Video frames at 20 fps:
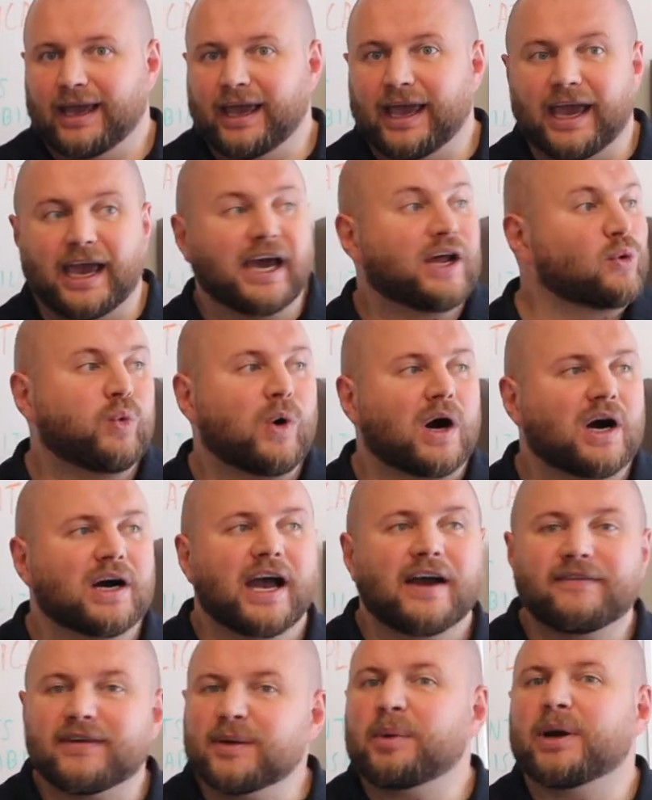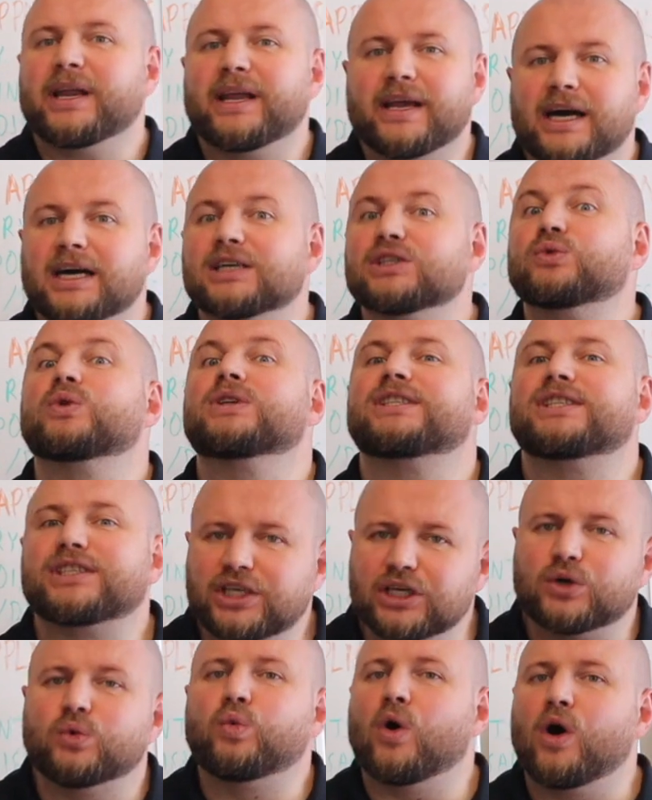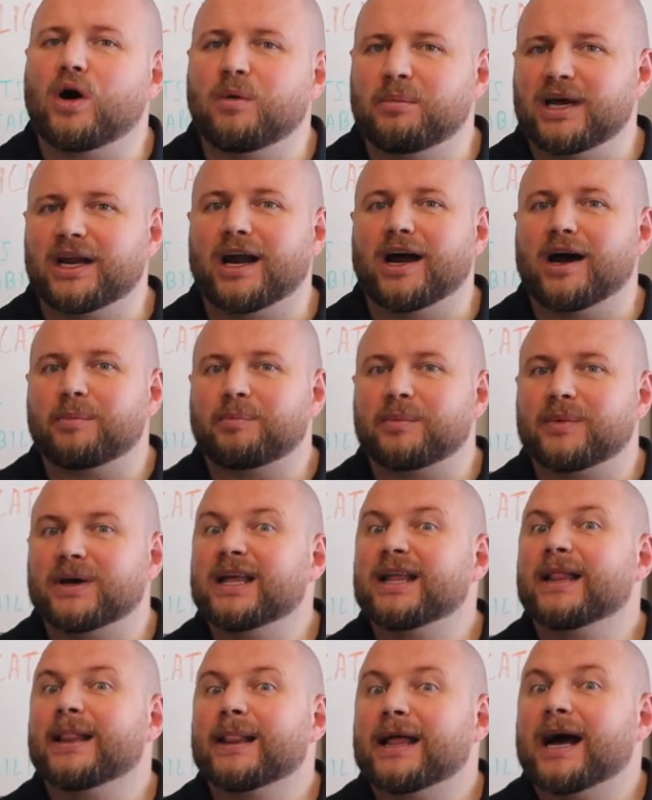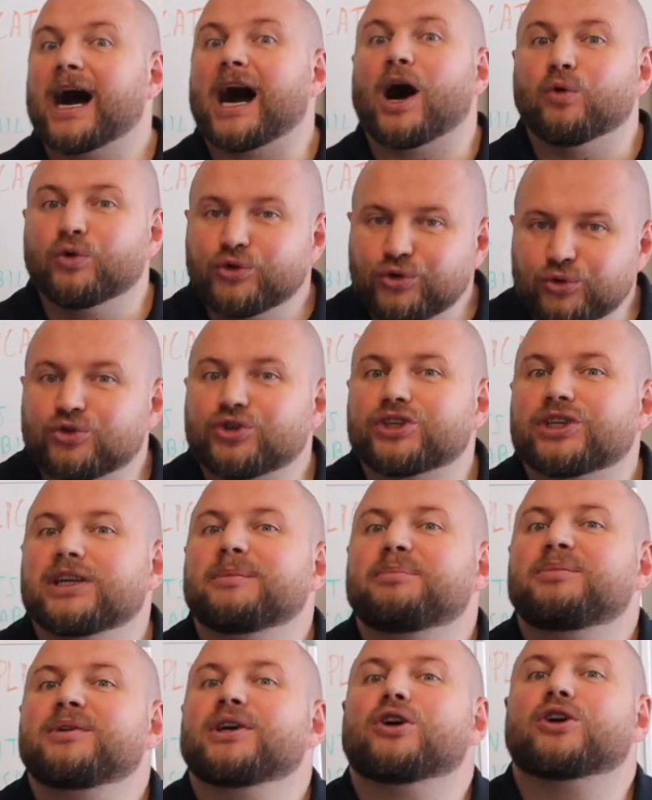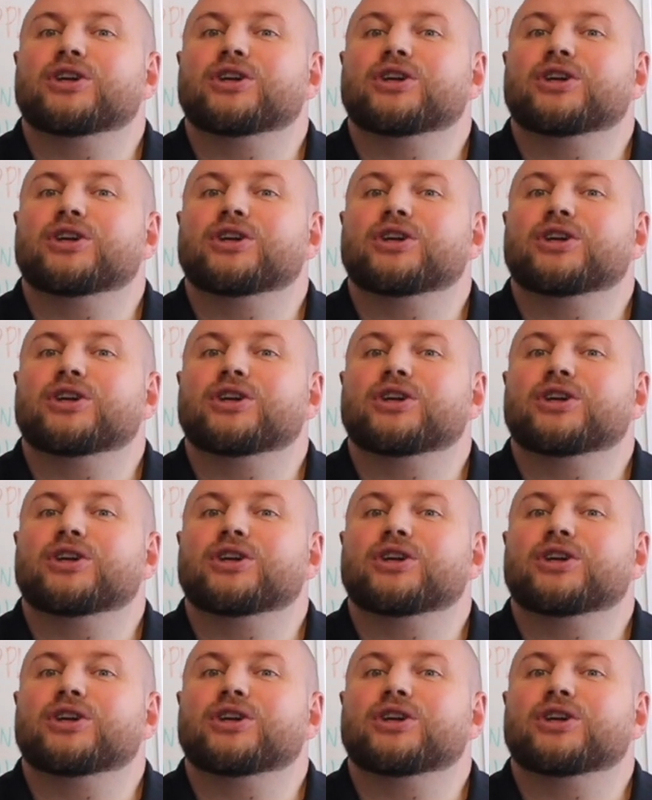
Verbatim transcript: And while everybody else was still warming up, I would usually be